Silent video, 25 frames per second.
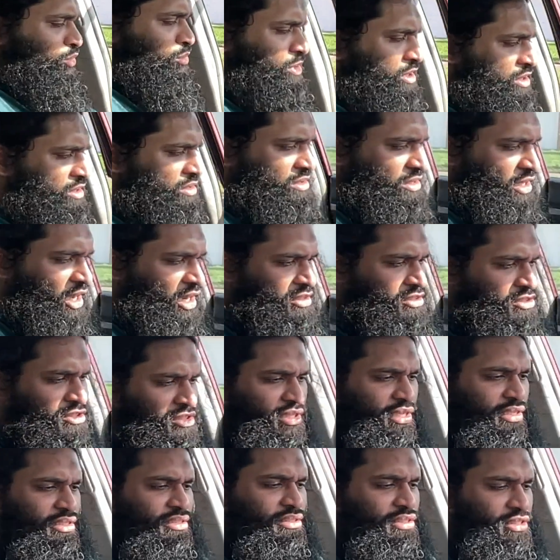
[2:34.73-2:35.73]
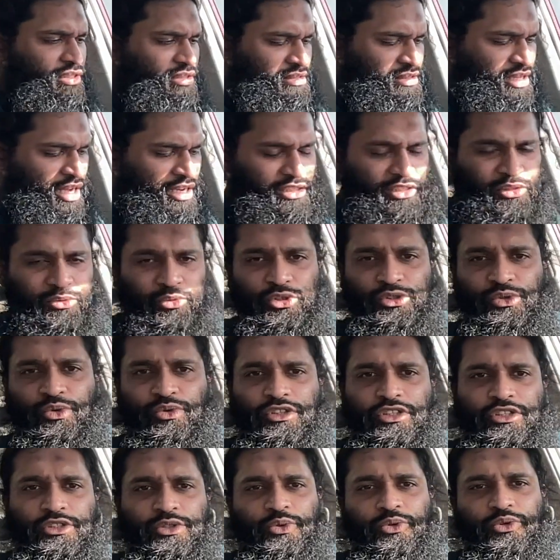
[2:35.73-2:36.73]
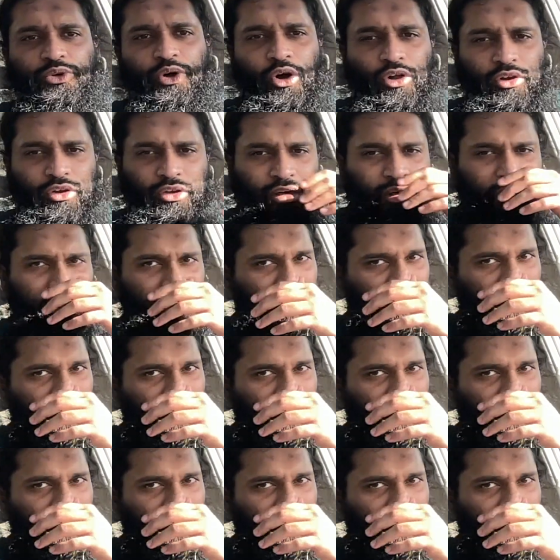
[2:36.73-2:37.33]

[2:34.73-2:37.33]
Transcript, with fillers: but it's not saying this that it was only two dollar